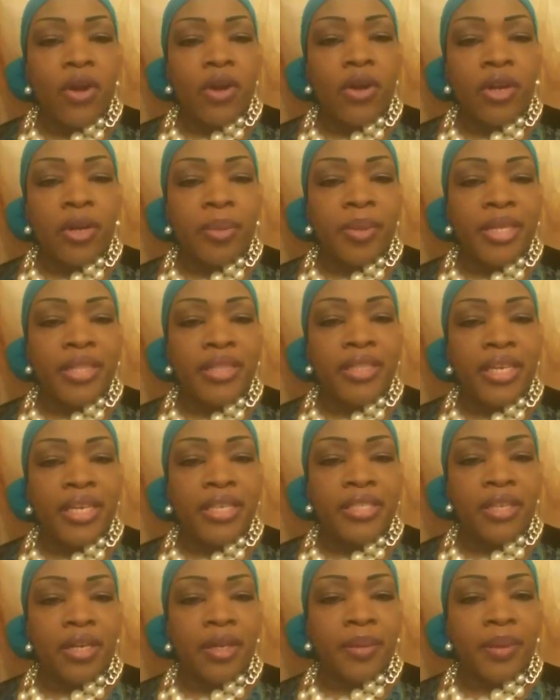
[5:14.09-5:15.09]
are going to be
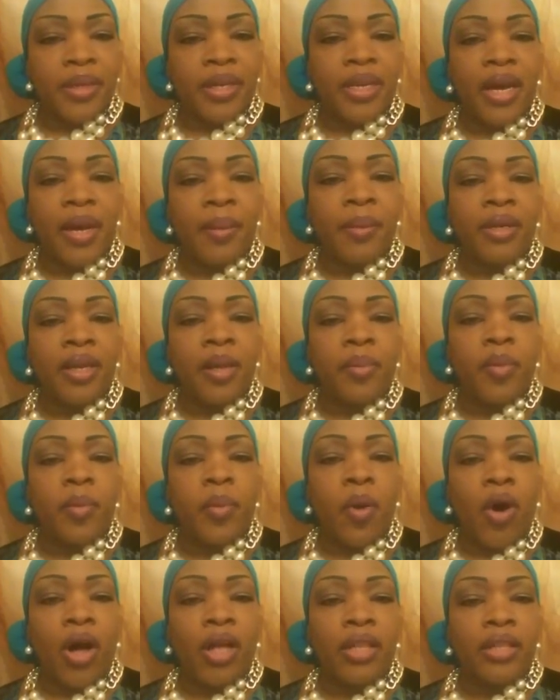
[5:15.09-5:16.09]
things that are be coming up
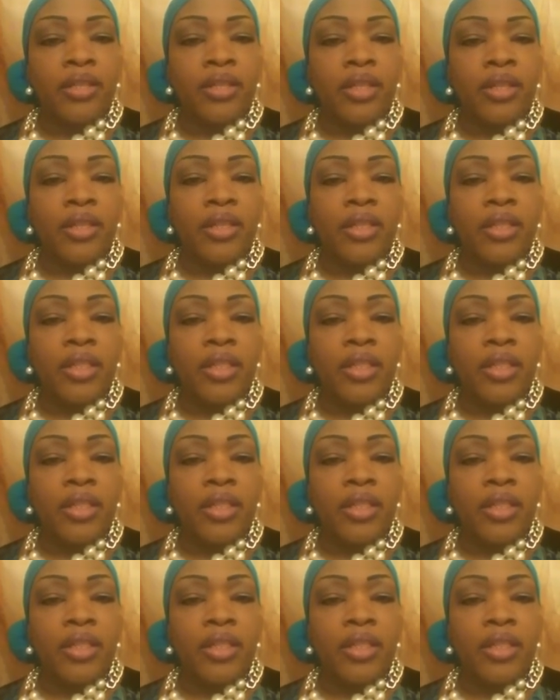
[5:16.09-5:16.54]
upon